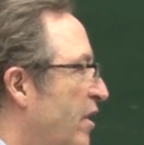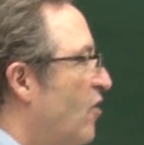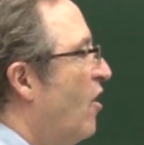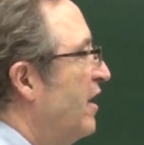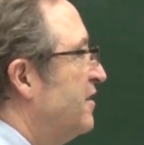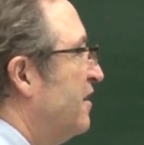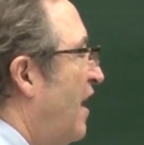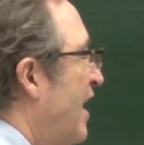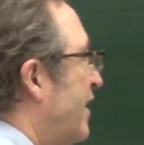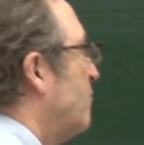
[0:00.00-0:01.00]
we always
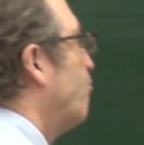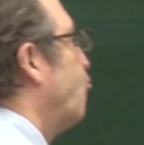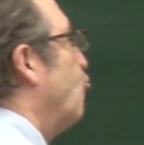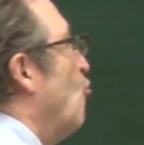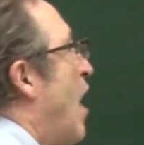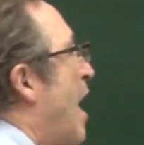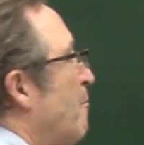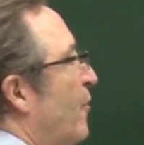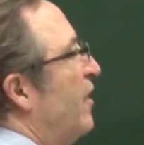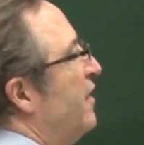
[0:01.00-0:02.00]
like
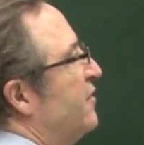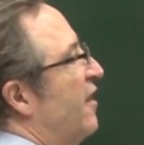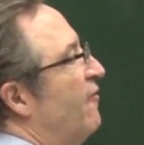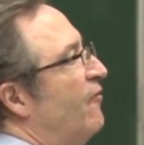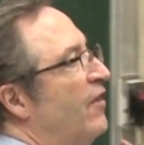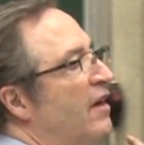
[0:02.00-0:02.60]
properties of